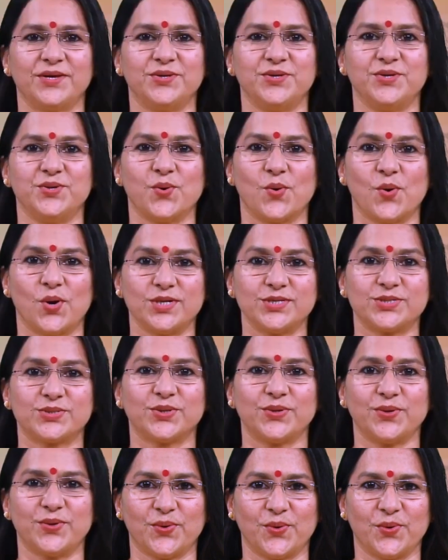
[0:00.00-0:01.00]
You
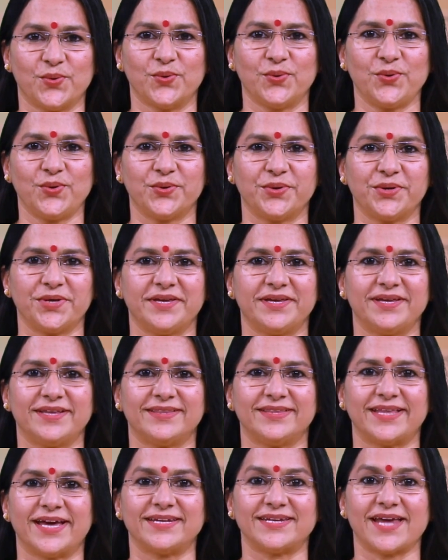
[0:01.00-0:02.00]
also know
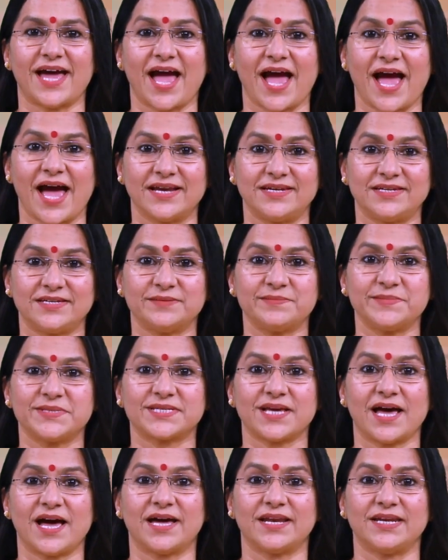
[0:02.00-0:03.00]
that atoms
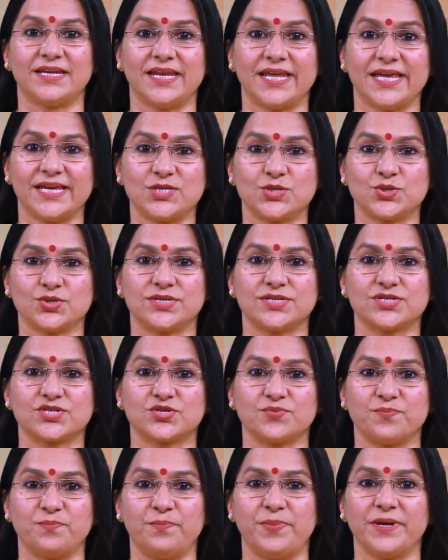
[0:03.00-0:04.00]
are
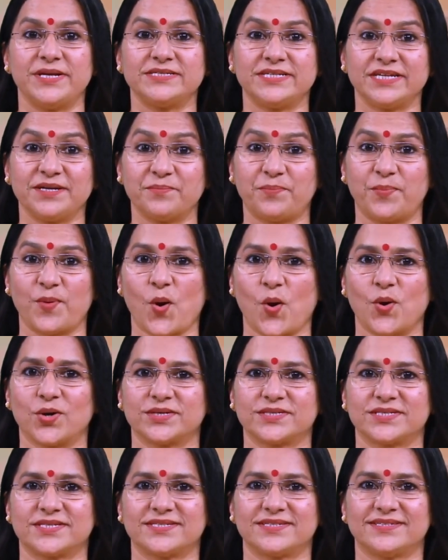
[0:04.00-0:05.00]
nature's building
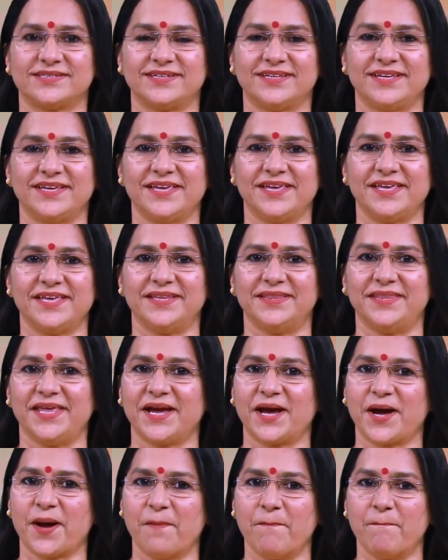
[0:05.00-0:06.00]
blocks.
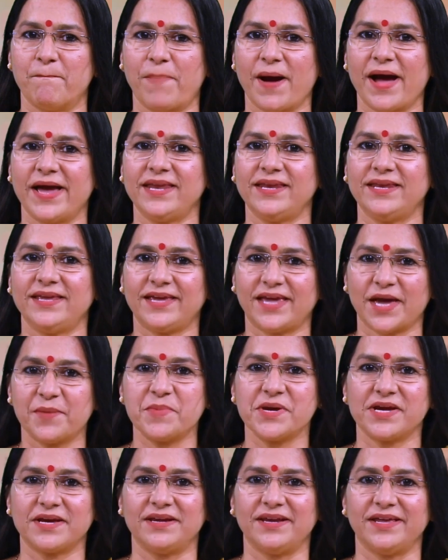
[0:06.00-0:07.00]
They combine
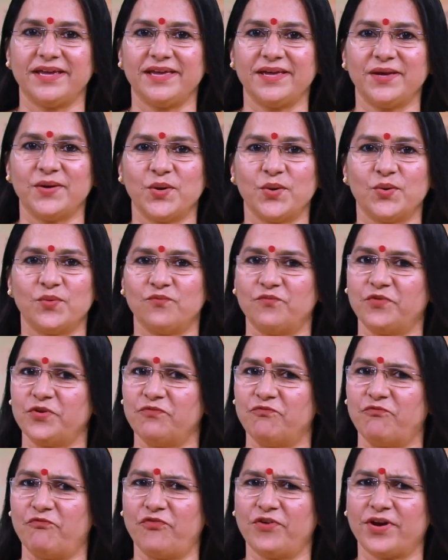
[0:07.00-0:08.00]
chemically
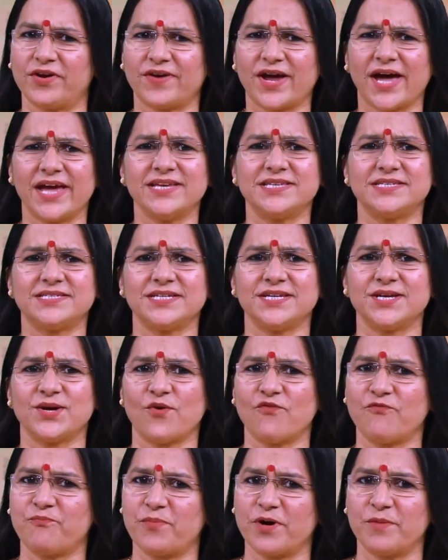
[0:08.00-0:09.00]
with variety
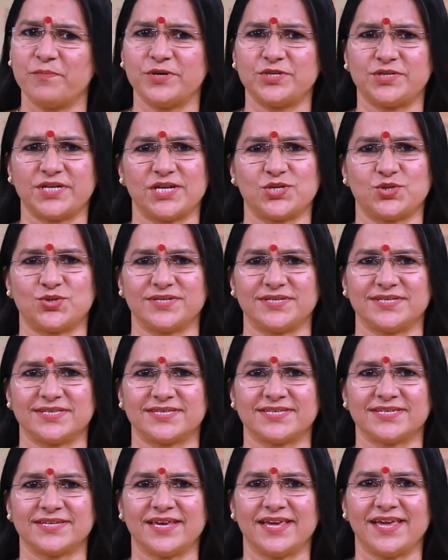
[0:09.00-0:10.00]
of
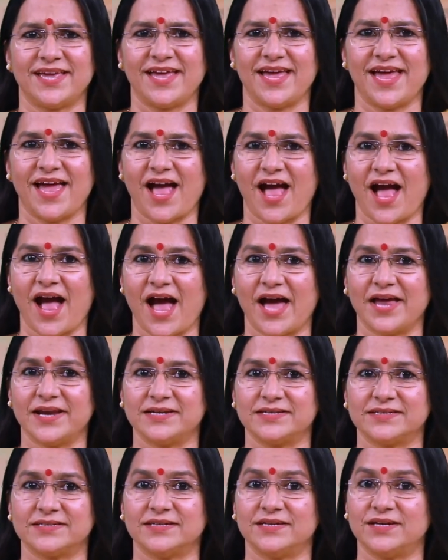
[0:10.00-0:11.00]
permutations,
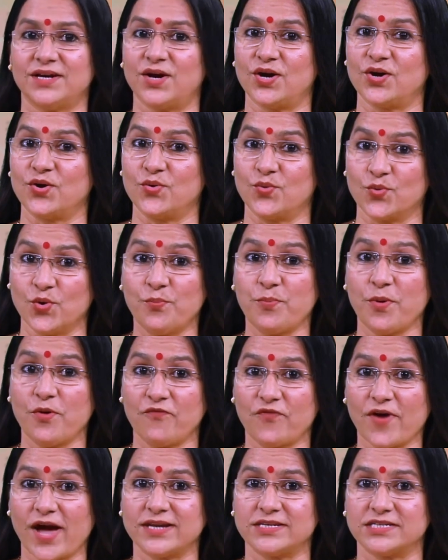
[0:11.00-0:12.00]
and a group
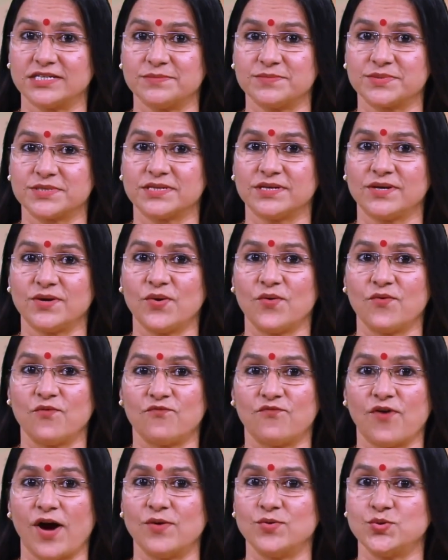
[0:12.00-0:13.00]
of atoms
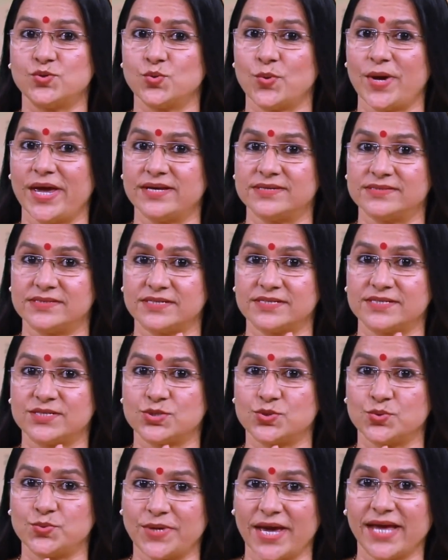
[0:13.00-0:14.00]
found to exist
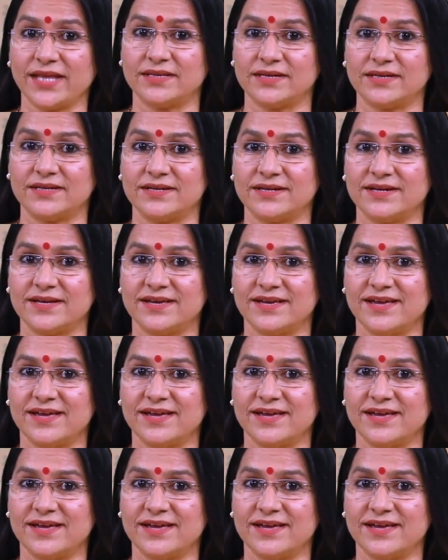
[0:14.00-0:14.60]
together.